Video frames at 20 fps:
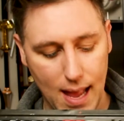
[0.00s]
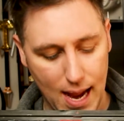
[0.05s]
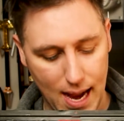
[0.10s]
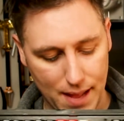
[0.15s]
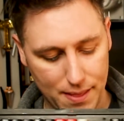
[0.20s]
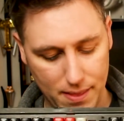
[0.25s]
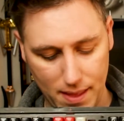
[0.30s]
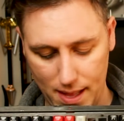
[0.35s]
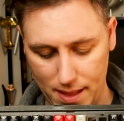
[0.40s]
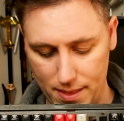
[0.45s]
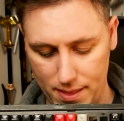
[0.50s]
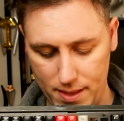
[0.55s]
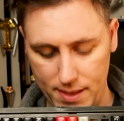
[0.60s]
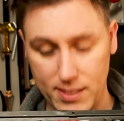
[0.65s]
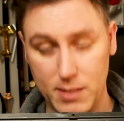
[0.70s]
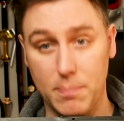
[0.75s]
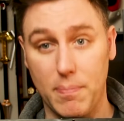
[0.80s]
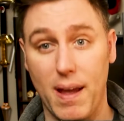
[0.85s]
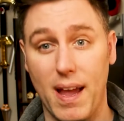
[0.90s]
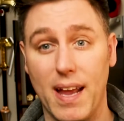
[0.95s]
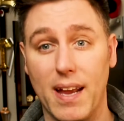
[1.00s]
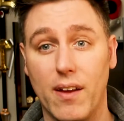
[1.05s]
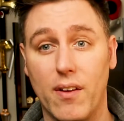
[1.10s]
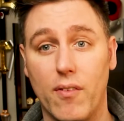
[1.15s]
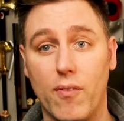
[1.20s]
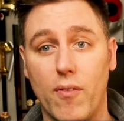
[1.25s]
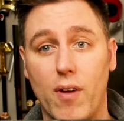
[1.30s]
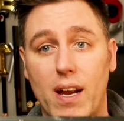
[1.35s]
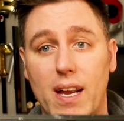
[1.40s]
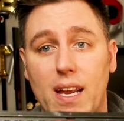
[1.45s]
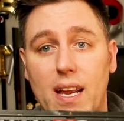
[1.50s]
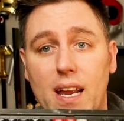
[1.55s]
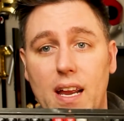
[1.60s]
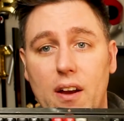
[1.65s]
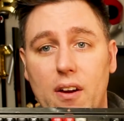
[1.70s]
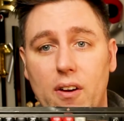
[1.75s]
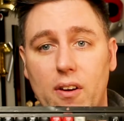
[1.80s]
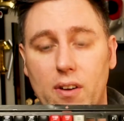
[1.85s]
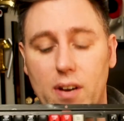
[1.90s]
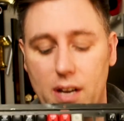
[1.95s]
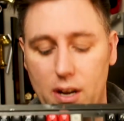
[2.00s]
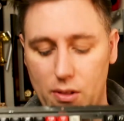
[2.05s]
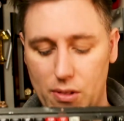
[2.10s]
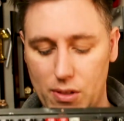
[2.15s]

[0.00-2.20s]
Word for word: and then this bank right here near